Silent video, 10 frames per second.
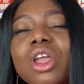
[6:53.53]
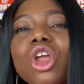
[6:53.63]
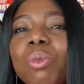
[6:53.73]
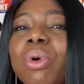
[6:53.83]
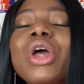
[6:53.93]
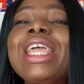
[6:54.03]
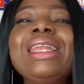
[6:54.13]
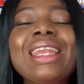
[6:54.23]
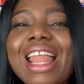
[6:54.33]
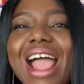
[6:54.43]
But in
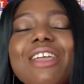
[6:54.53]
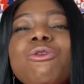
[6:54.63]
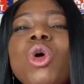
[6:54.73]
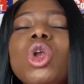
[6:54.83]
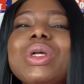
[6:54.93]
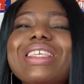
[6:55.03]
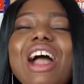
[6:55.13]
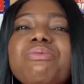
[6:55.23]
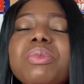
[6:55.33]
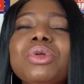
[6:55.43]
life, we always have
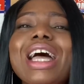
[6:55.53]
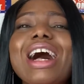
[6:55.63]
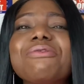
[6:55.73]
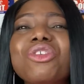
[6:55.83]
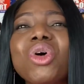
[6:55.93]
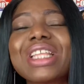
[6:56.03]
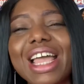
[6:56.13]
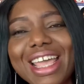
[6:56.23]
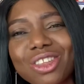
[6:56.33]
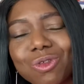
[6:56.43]
people that have gone
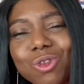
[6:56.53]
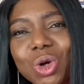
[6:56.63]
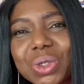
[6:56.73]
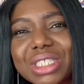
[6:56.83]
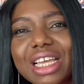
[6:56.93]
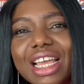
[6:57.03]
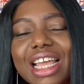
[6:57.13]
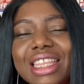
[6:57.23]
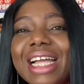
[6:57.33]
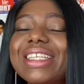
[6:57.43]
ahead of us.
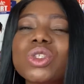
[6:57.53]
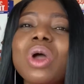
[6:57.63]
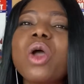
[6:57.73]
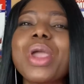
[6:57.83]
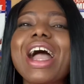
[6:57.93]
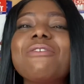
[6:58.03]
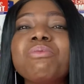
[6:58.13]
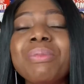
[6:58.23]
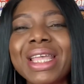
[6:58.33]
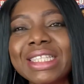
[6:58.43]
That is why we have
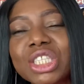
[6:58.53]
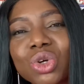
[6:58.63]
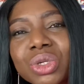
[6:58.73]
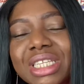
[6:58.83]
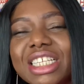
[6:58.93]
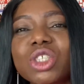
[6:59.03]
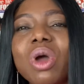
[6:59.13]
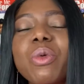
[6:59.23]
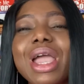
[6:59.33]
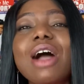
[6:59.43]
mentors. That is why
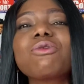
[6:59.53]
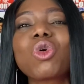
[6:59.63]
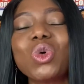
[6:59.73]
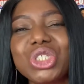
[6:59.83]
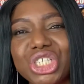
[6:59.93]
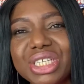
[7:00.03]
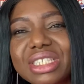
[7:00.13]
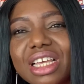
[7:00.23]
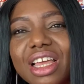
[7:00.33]
we have coaches.